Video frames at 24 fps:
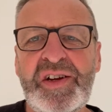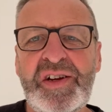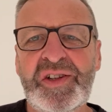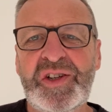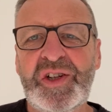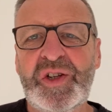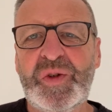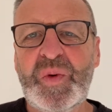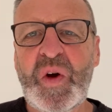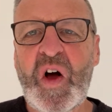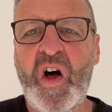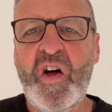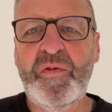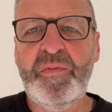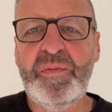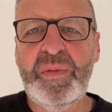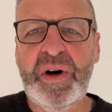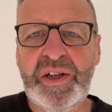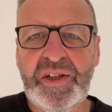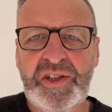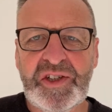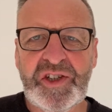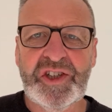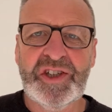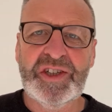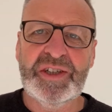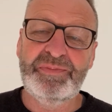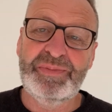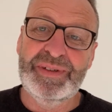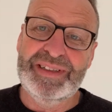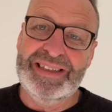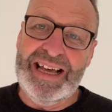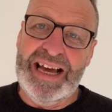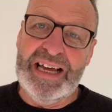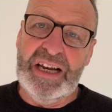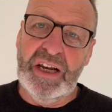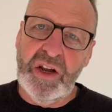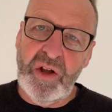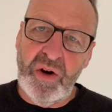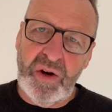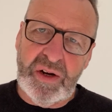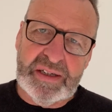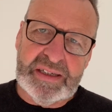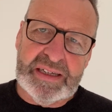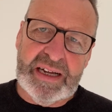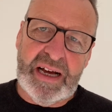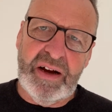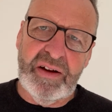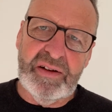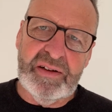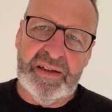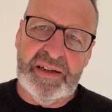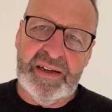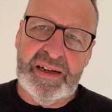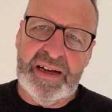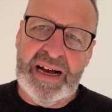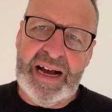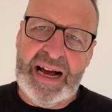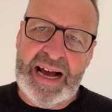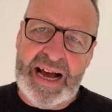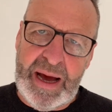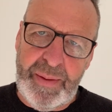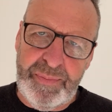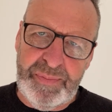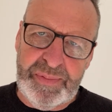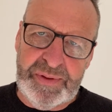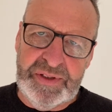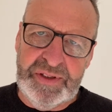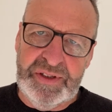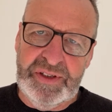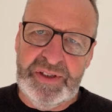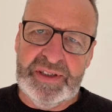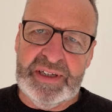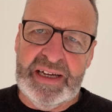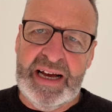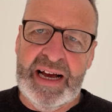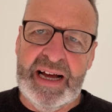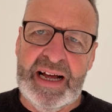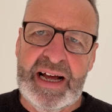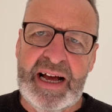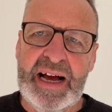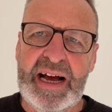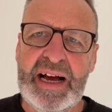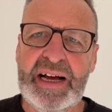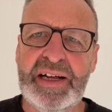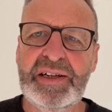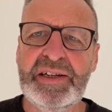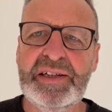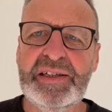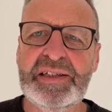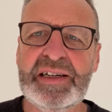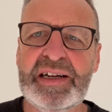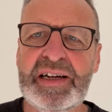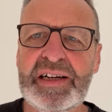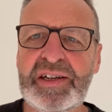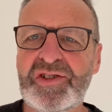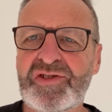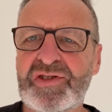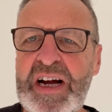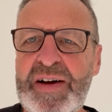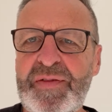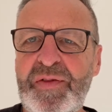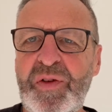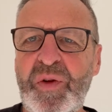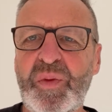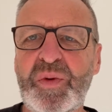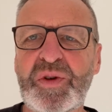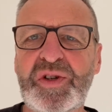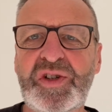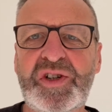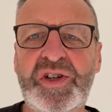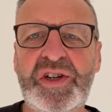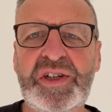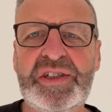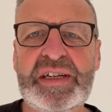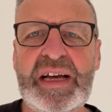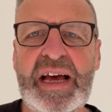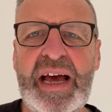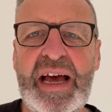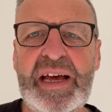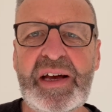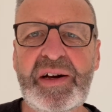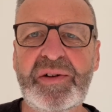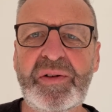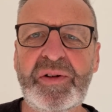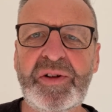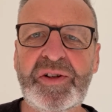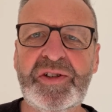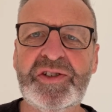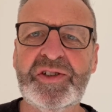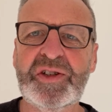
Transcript: to 12 months, but then lockdown happened and travel was curtailed.